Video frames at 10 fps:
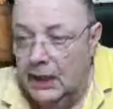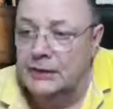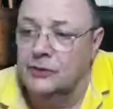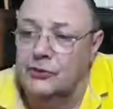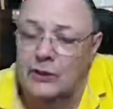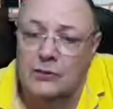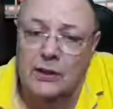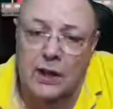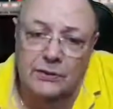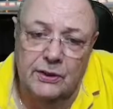In the centre of
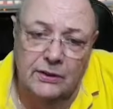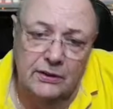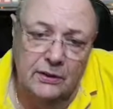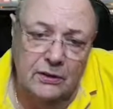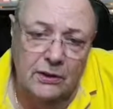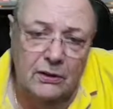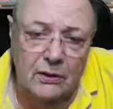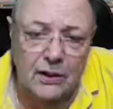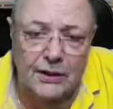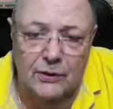London, you can
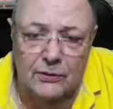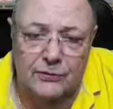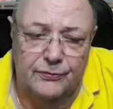hire those